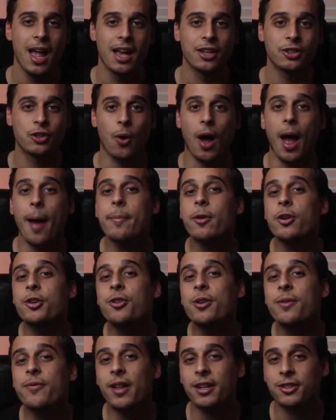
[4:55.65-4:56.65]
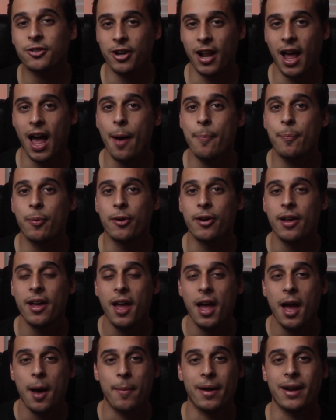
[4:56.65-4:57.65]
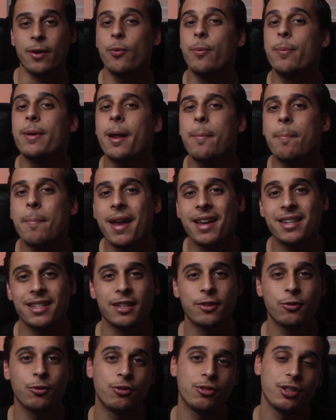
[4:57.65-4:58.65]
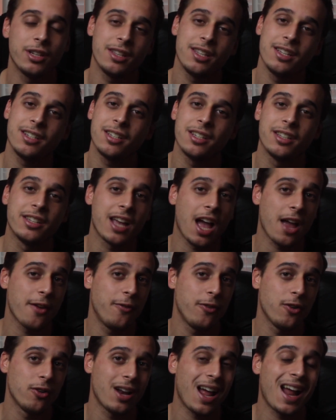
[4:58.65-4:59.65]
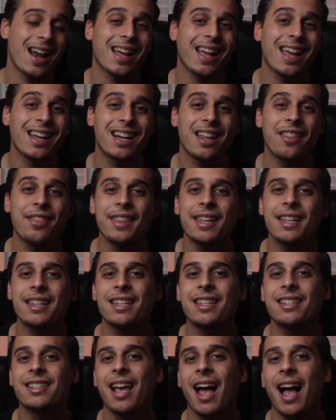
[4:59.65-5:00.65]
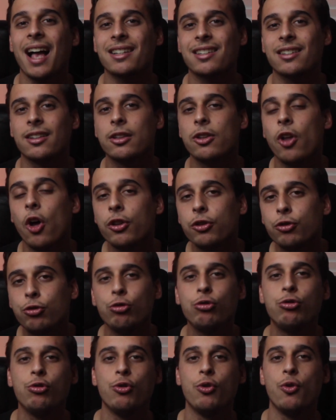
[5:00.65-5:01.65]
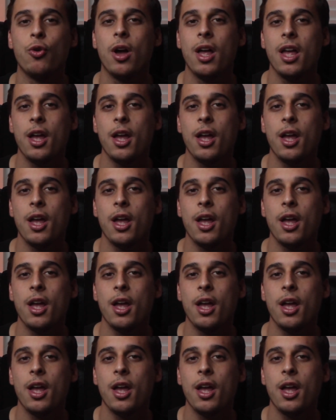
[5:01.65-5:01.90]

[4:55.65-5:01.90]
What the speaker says: So I'm not sure if that's gonna happen, but it would be amazing to see this in the iPhone. And again, I think this has a lot to do